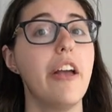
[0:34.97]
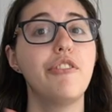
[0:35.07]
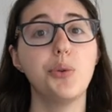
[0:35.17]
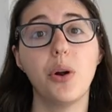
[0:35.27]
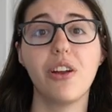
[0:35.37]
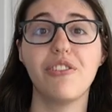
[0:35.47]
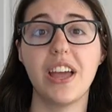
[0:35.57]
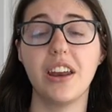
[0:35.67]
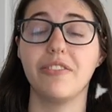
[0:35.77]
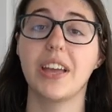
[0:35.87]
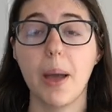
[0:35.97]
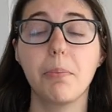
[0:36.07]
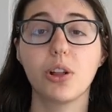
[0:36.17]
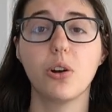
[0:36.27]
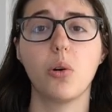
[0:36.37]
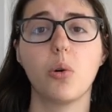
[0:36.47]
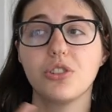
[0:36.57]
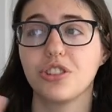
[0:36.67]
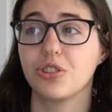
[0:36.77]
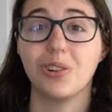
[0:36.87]
if you are a fan of Kep1er or
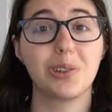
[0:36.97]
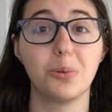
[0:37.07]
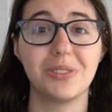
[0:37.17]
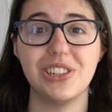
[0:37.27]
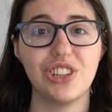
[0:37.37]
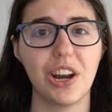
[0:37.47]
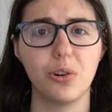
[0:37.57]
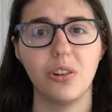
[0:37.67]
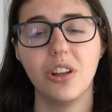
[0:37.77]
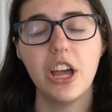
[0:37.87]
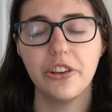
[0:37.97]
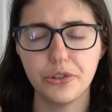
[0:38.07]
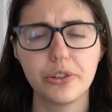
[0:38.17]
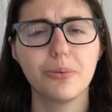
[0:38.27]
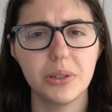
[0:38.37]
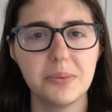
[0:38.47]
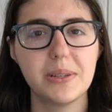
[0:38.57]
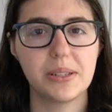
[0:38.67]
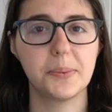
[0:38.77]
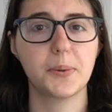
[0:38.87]
just girl groups in general, you should really be
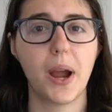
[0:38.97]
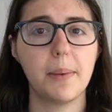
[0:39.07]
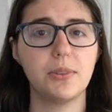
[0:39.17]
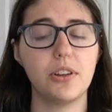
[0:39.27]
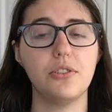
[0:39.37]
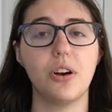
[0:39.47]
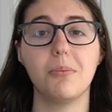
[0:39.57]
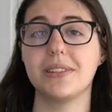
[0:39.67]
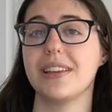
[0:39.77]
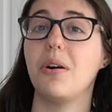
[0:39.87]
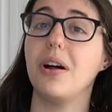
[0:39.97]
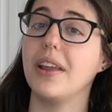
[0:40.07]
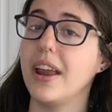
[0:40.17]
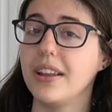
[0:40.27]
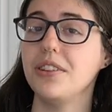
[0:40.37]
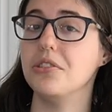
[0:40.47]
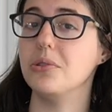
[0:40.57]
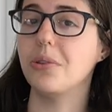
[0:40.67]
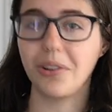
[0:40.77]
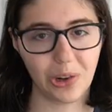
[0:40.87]
subscribed so you don't miss out on any
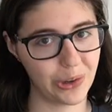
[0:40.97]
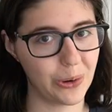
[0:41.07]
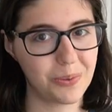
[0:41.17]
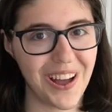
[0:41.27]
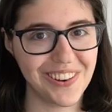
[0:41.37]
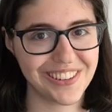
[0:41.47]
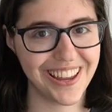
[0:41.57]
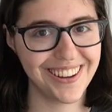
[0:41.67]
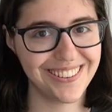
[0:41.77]
new girl group content.